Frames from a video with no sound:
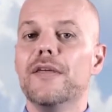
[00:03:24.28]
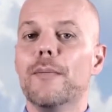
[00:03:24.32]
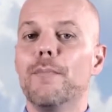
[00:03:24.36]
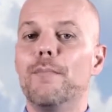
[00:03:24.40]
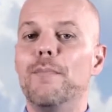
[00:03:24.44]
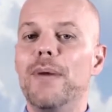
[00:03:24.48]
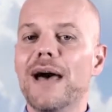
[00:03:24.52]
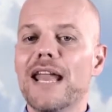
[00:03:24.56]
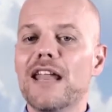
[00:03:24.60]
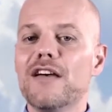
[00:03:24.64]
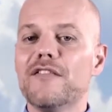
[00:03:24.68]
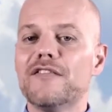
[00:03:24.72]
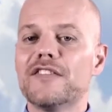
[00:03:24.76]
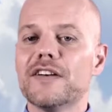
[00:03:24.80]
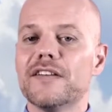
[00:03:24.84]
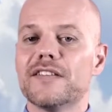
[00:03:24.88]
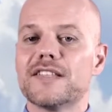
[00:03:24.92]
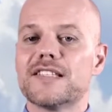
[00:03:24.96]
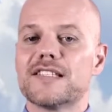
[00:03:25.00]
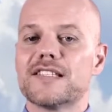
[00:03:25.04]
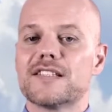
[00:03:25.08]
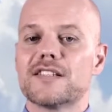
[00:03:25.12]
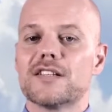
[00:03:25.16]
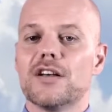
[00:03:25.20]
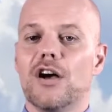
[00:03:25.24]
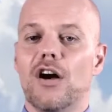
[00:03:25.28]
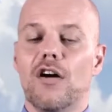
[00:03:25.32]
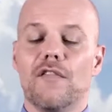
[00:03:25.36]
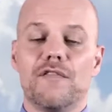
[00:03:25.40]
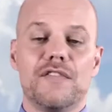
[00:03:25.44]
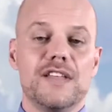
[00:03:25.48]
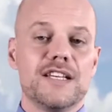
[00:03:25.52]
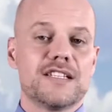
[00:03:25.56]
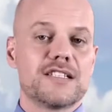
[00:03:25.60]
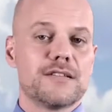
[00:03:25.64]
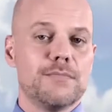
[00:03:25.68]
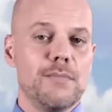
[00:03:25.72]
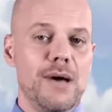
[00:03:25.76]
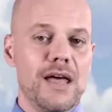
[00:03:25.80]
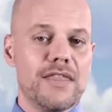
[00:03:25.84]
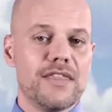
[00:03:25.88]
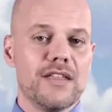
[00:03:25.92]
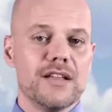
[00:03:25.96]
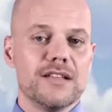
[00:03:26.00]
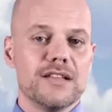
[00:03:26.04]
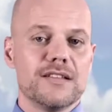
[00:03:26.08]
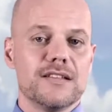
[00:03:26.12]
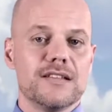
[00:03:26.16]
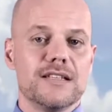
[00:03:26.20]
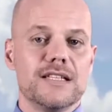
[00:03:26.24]
The benefits of this
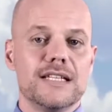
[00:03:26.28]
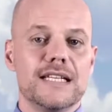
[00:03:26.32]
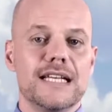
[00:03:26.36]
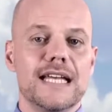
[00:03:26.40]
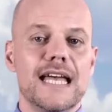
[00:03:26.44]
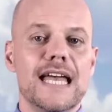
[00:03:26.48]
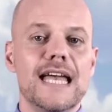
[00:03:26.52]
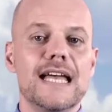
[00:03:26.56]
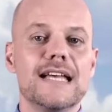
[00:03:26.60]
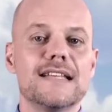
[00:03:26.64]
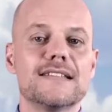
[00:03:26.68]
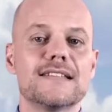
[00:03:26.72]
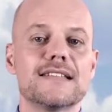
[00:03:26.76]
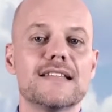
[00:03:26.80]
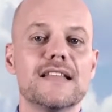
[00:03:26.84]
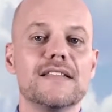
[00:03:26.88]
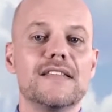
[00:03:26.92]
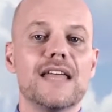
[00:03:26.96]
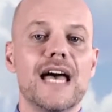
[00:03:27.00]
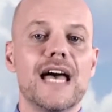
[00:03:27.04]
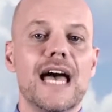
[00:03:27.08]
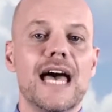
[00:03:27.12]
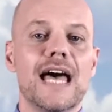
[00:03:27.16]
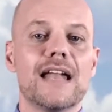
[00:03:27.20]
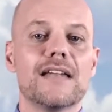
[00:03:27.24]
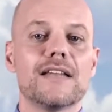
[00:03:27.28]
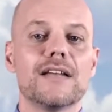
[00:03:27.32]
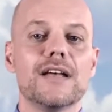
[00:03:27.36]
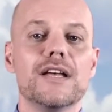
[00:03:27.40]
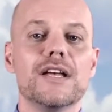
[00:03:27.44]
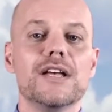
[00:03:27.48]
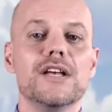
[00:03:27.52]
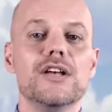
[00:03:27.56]
method is that